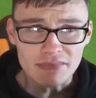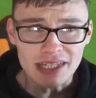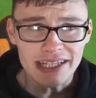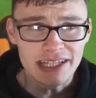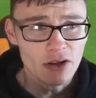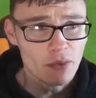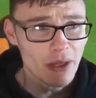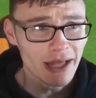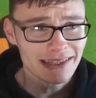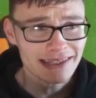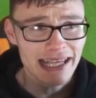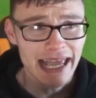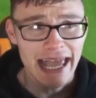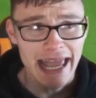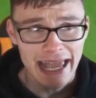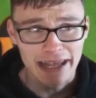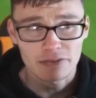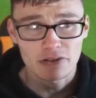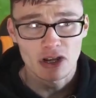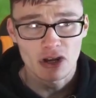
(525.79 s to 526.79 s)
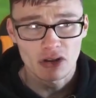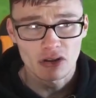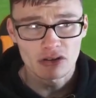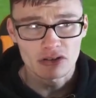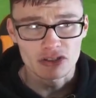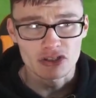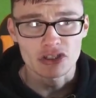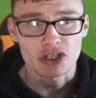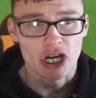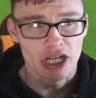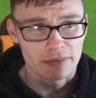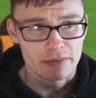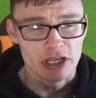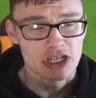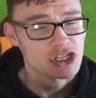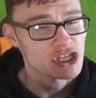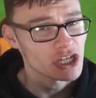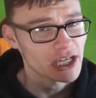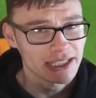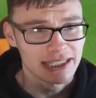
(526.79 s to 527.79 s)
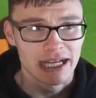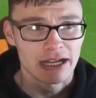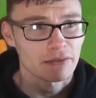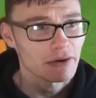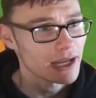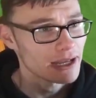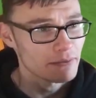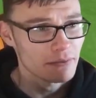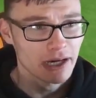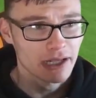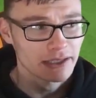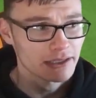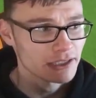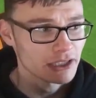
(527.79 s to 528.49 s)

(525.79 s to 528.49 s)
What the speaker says: you know, that 10 role, you got to make sure you get that right, man.